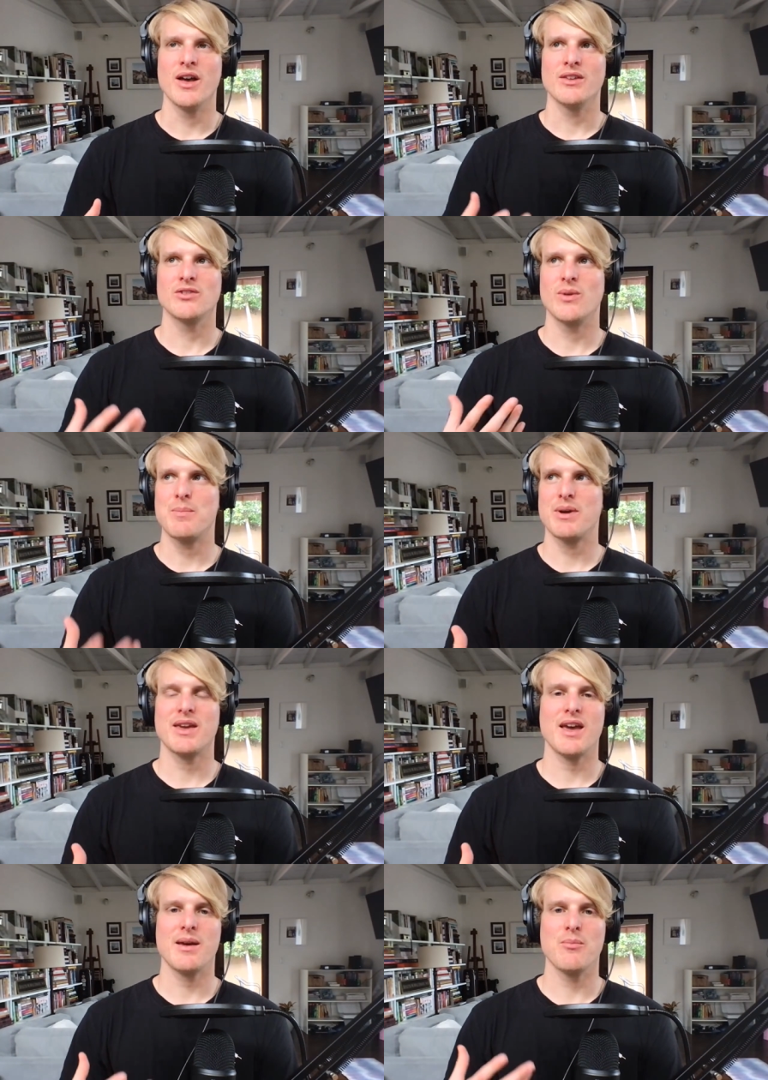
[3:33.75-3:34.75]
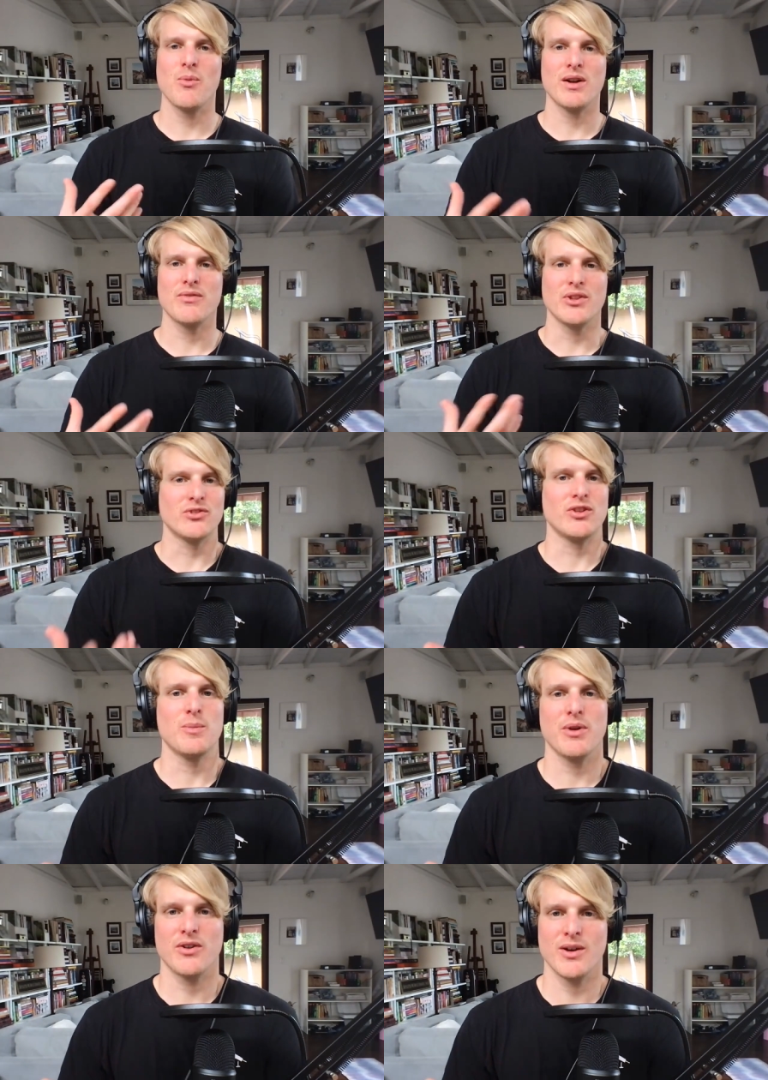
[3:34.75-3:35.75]
So it became one of the
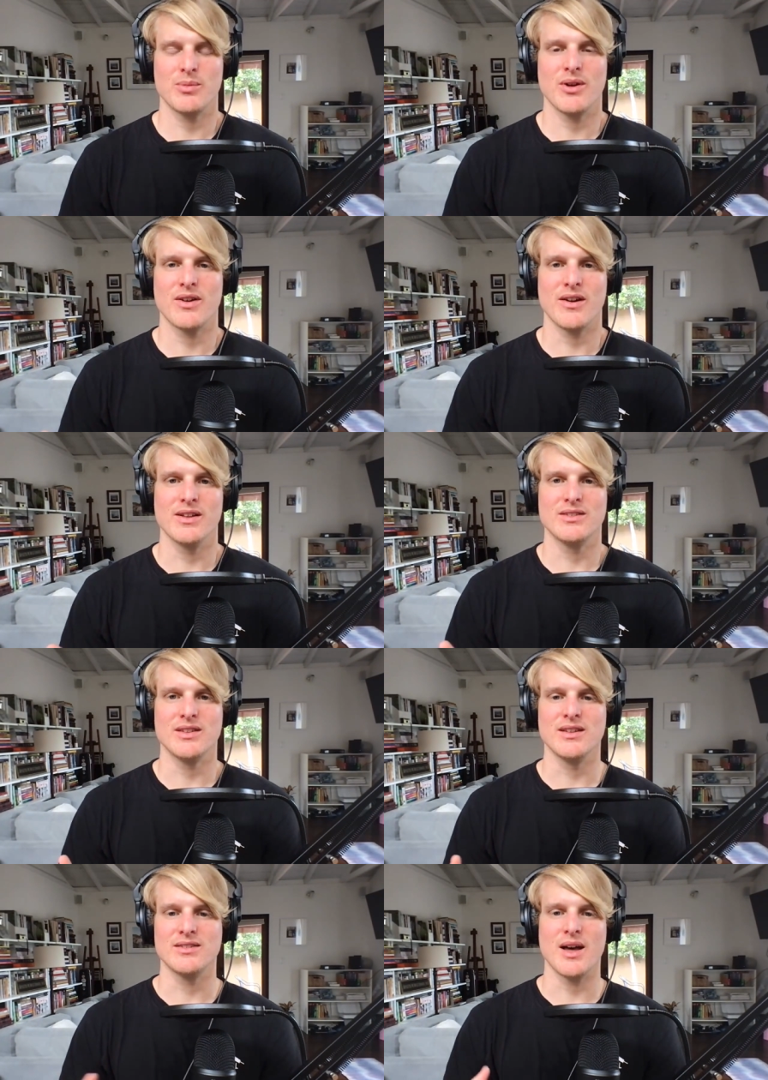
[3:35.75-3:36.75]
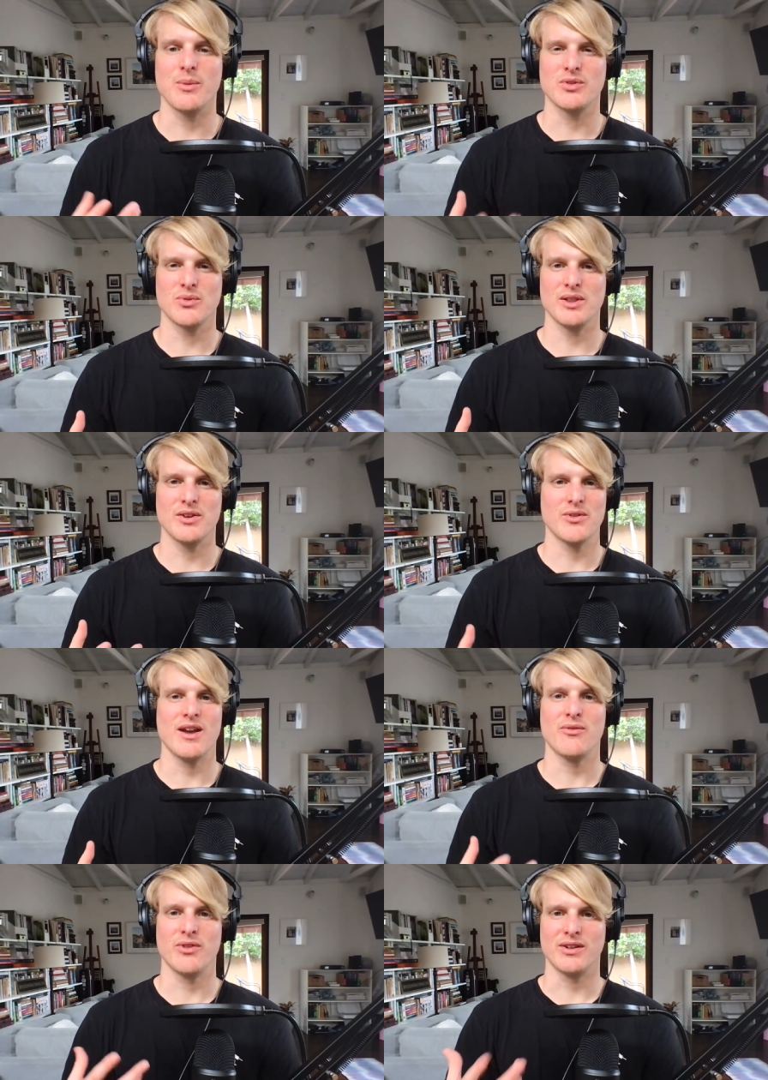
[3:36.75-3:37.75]
cheaper cryptocurrencies that was really
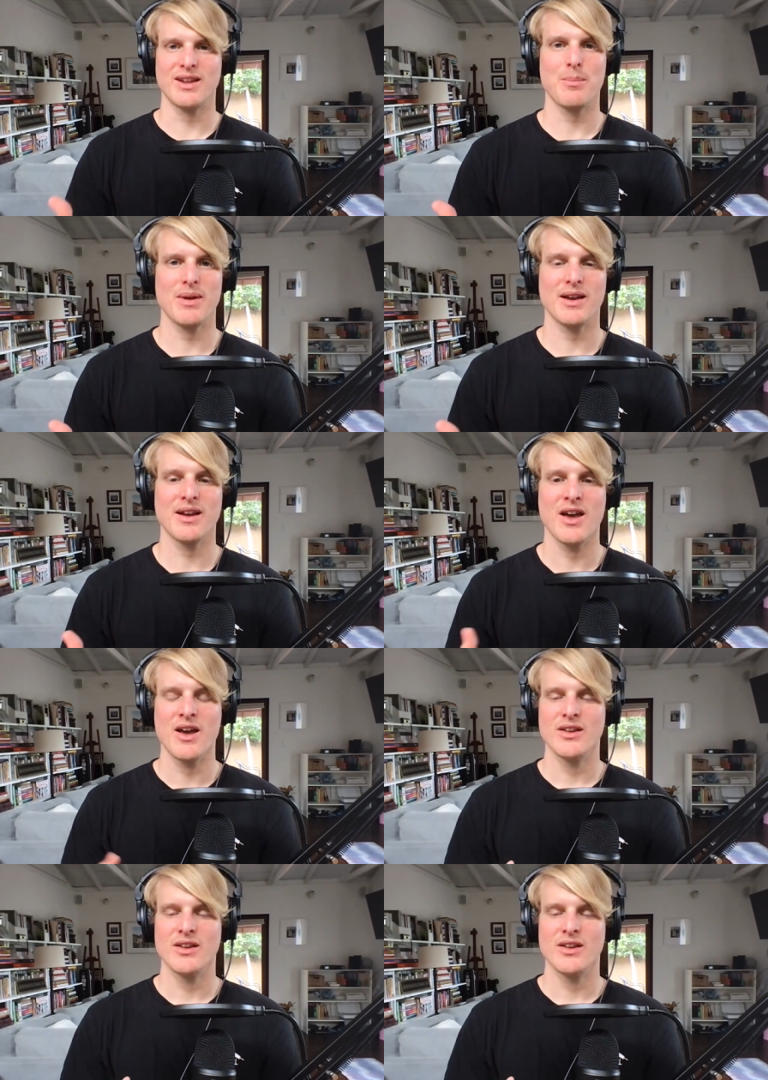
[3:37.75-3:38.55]
great for tipping.